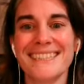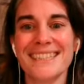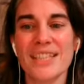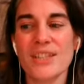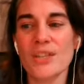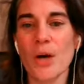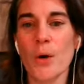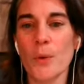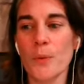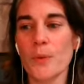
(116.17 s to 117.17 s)

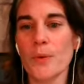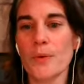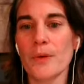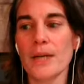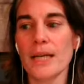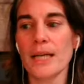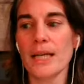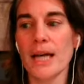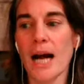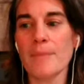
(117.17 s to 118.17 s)
So
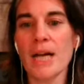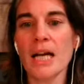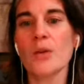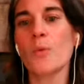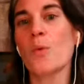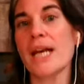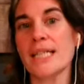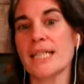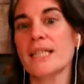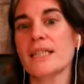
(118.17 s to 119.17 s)
I'm not going to
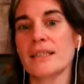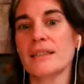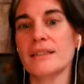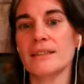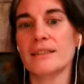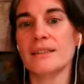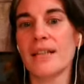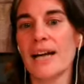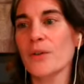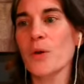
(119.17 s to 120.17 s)
wait.
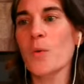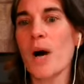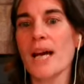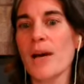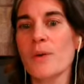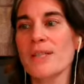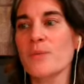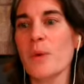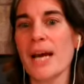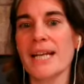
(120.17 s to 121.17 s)
I don't know why I
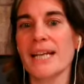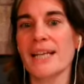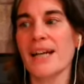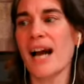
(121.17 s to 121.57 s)
was waiting.